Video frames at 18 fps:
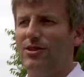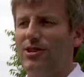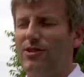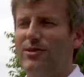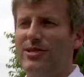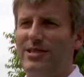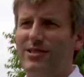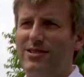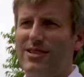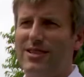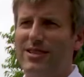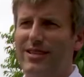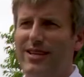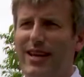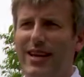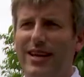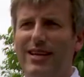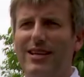And New
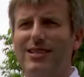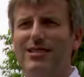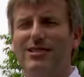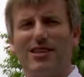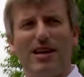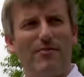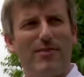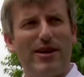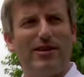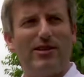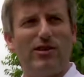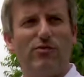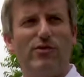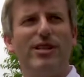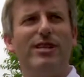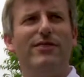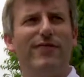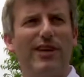Islington is about the
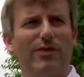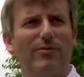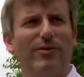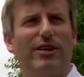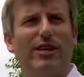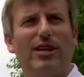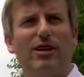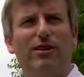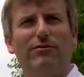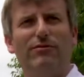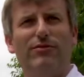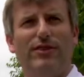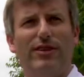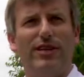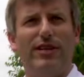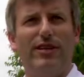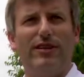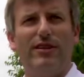redevelopment of
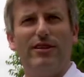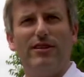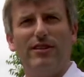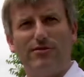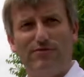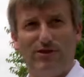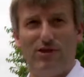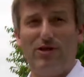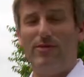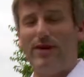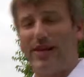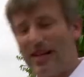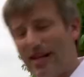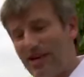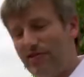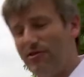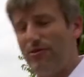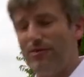the former
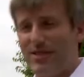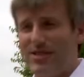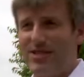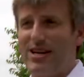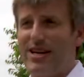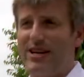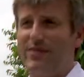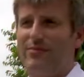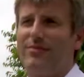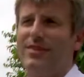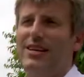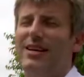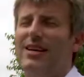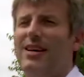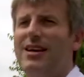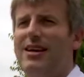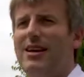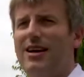Cardroom estate.
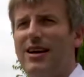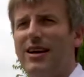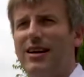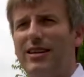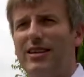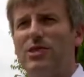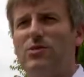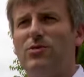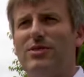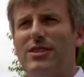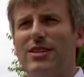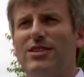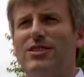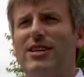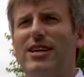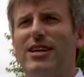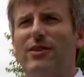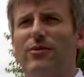This was an
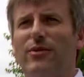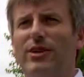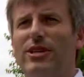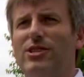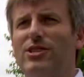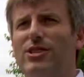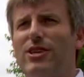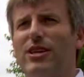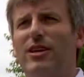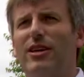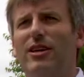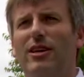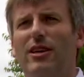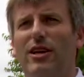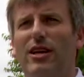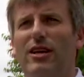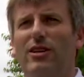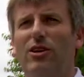estate which
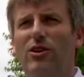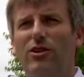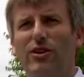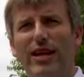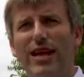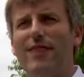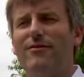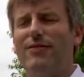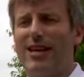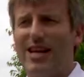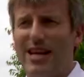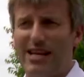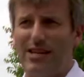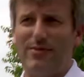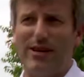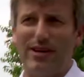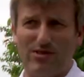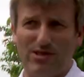only ever
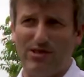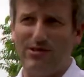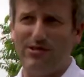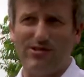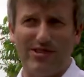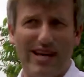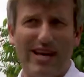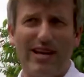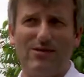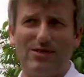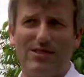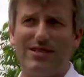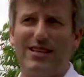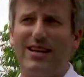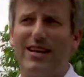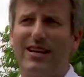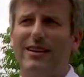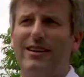had about 200 houses
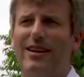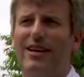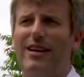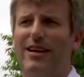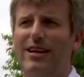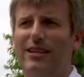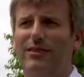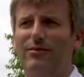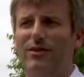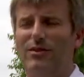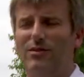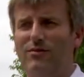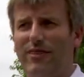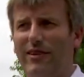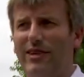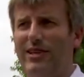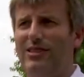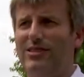in it. It was
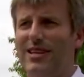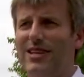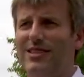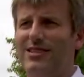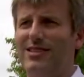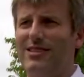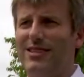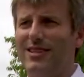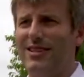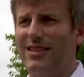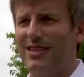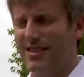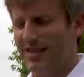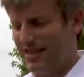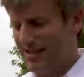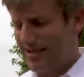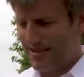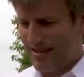very low density,
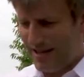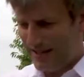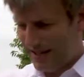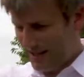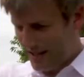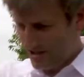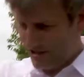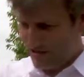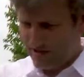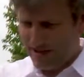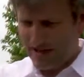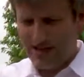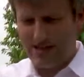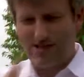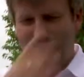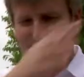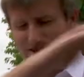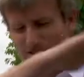sat in a
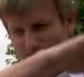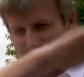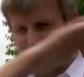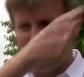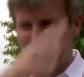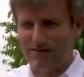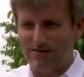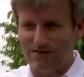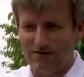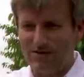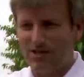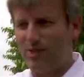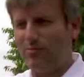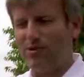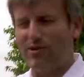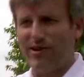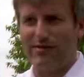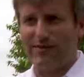strange sort of
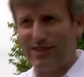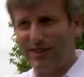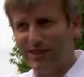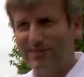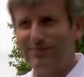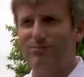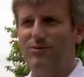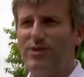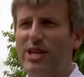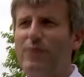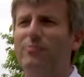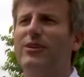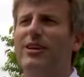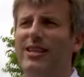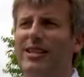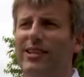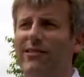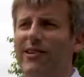topographical dip
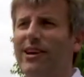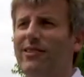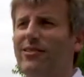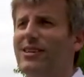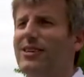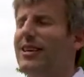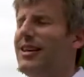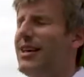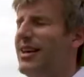in the ground,